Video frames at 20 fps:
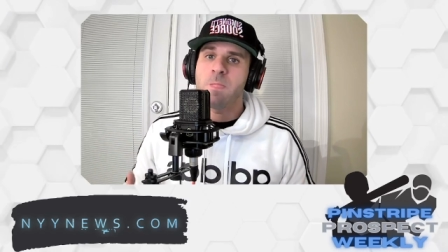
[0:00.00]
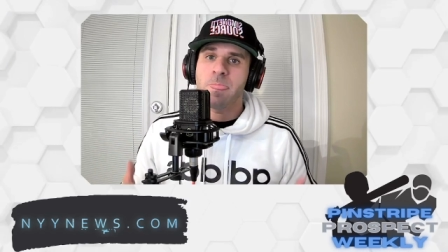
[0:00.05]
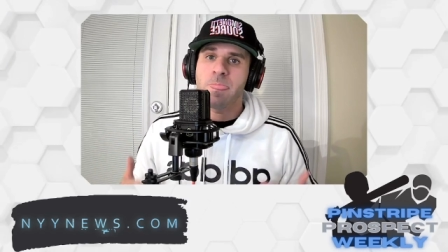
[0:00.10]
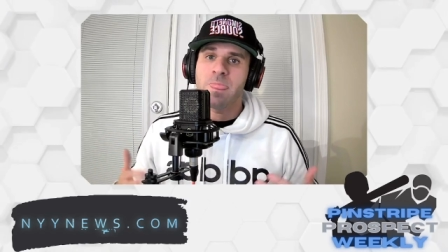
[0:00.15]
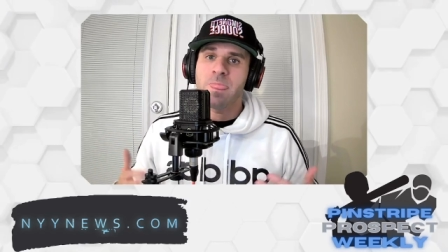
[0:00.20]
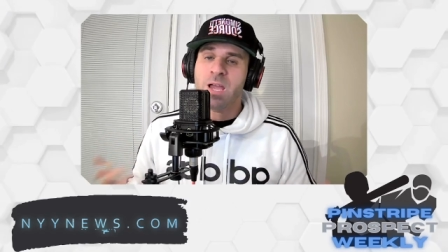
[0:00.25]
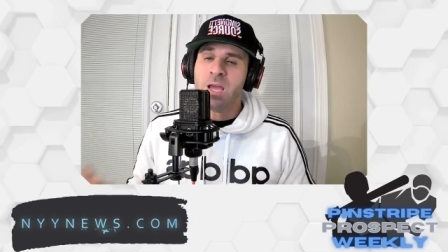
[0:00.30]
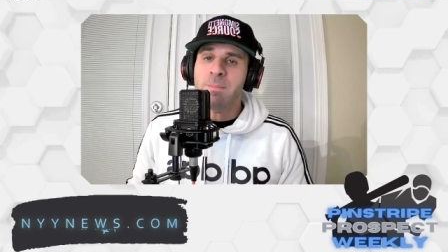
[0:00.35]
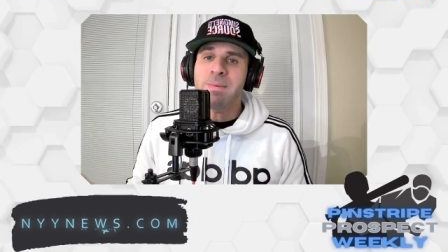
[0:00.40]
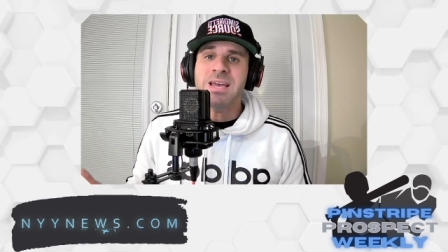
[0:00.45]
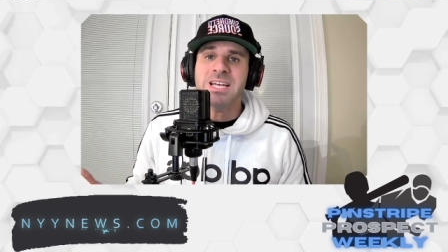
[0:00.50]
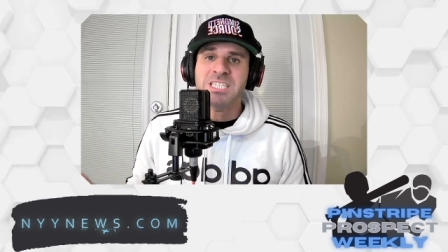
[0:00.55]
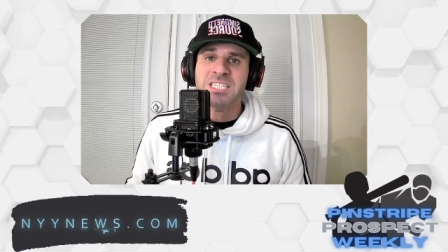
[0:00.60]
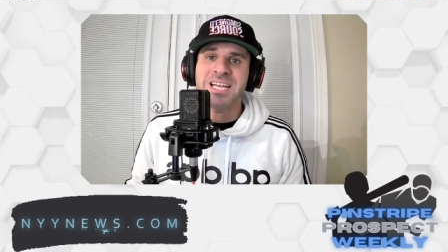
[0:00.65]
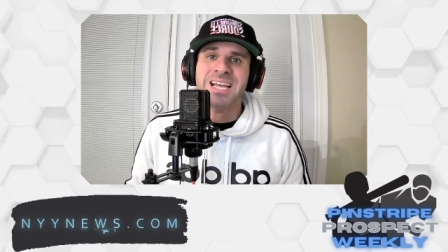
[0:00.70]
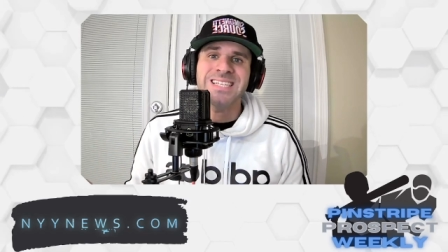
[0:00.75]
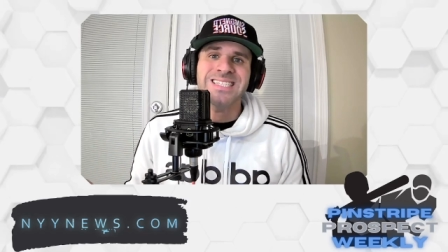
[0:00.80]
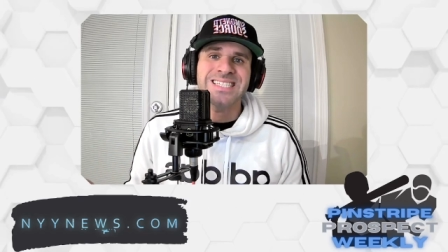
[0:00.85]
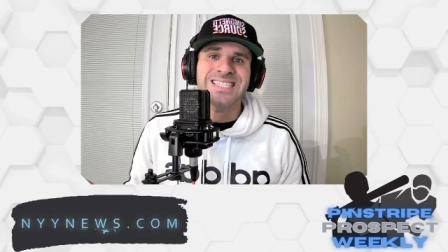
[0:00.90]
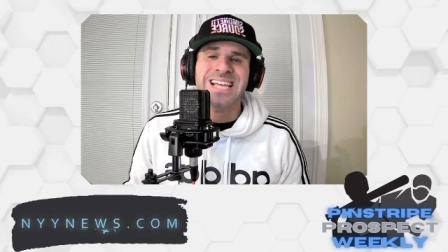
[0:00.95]
there could be a
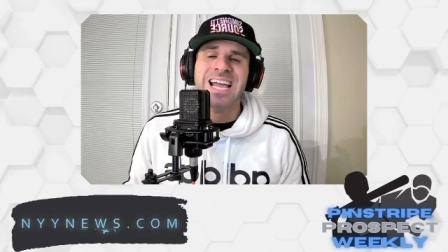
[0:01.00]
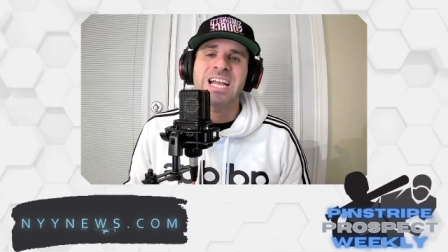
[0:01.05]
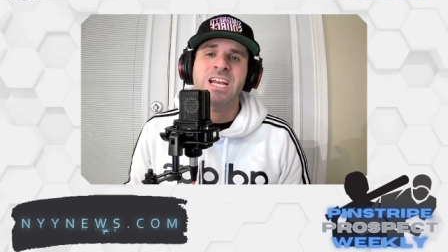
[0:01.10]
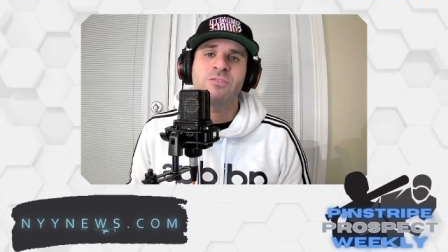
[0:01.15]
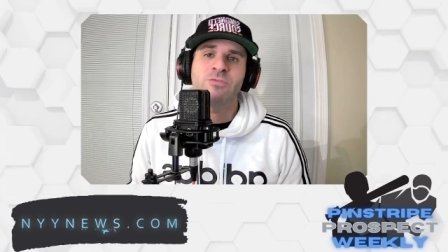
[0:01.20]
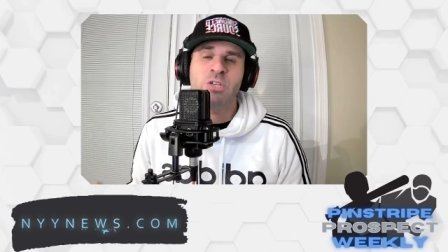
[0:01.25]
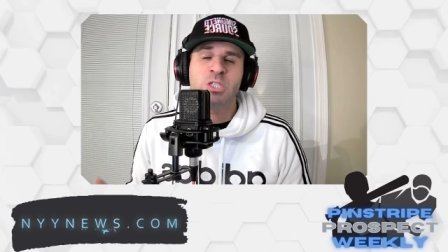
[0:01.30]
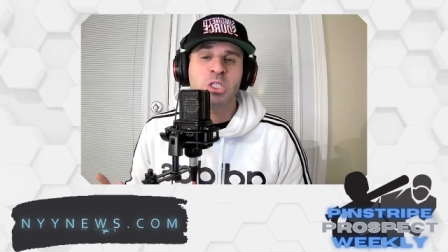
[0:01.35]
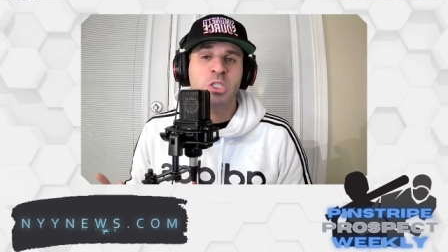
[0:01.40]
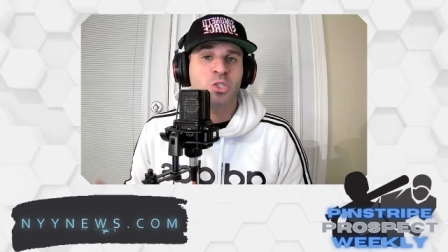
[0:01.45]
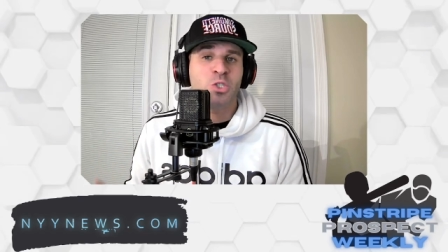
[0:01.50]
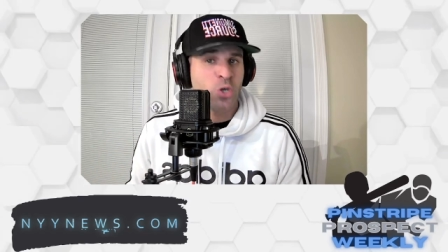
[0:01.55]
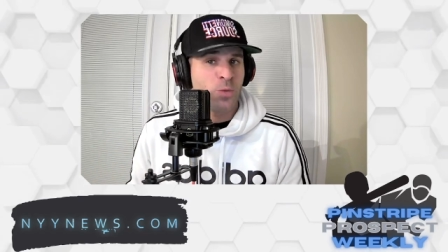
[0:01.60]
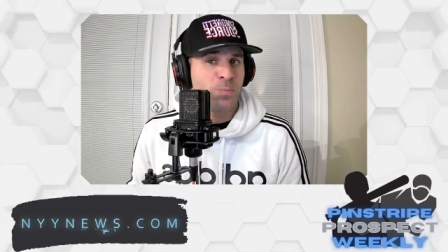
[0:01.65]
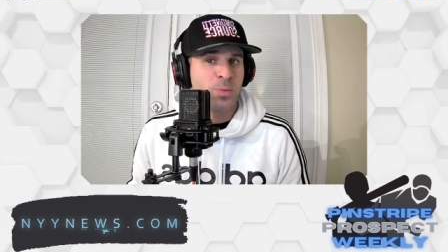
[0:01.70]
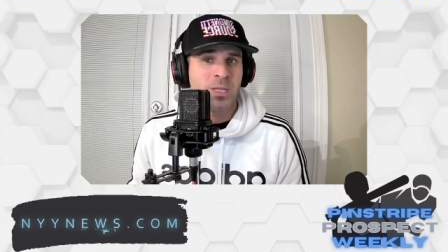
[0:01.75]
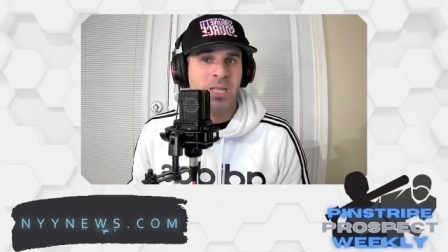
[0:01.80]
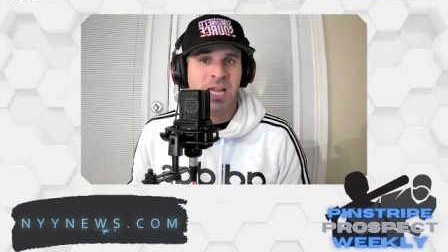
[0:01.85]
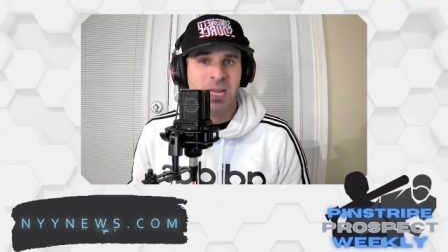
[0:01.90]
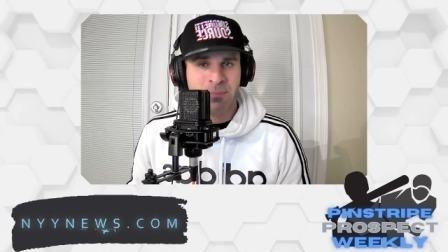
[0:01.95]
chance this guy could reach
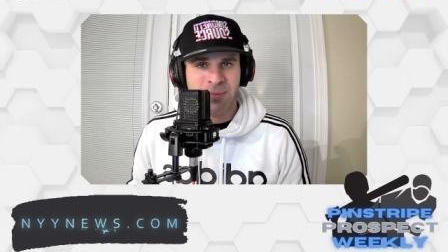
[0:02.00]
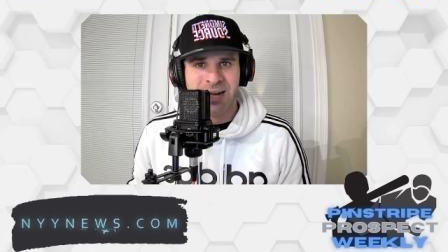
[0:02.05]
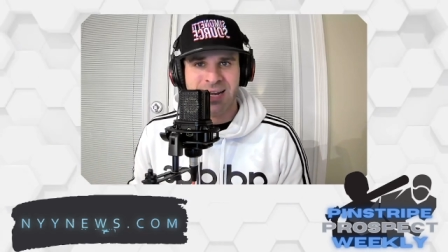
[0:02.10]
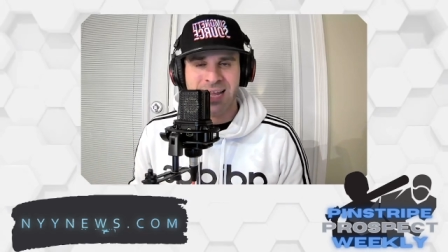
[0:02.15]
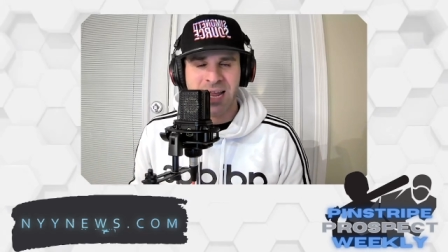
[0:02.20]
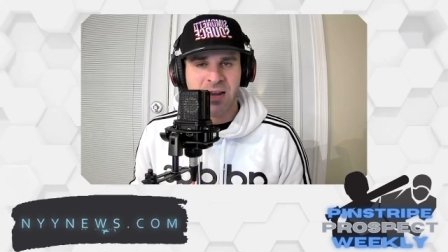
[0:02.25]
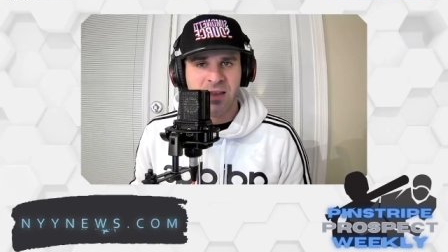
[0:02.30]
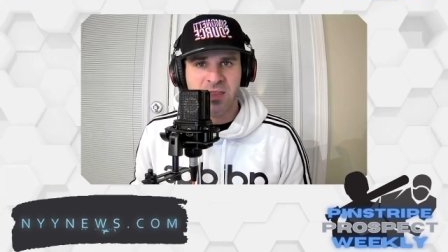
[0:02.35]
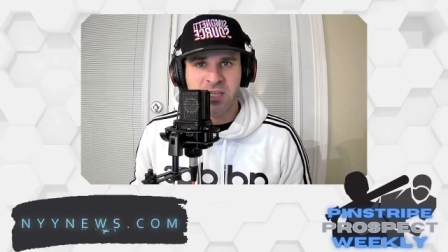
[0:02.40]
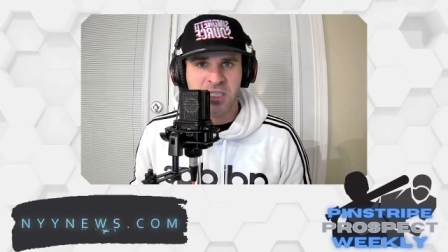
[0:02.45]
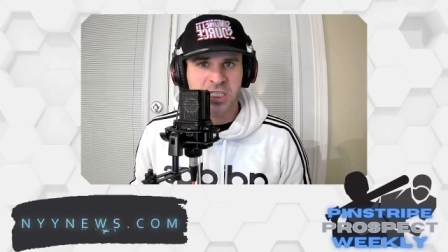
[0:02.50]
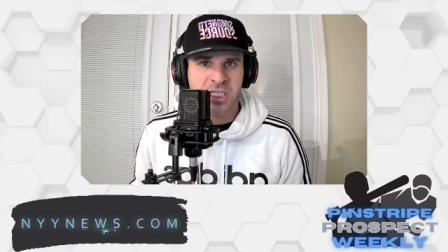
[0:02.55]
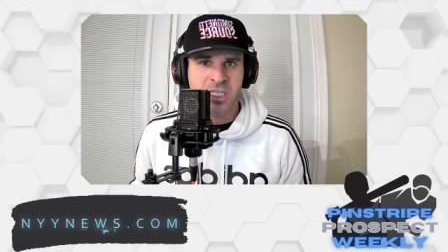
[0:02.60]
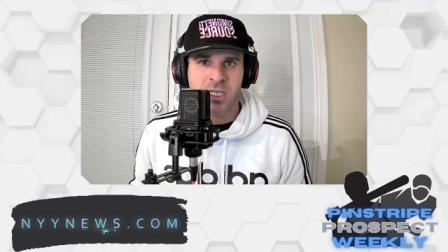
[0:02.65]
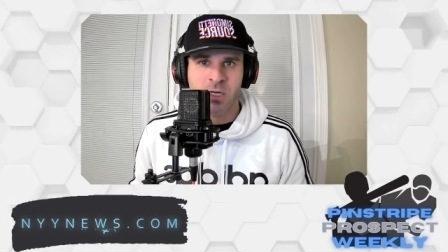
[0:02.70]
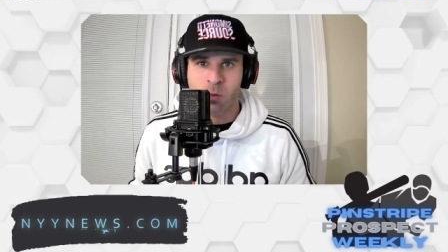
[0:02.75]
triple A by the end of this year,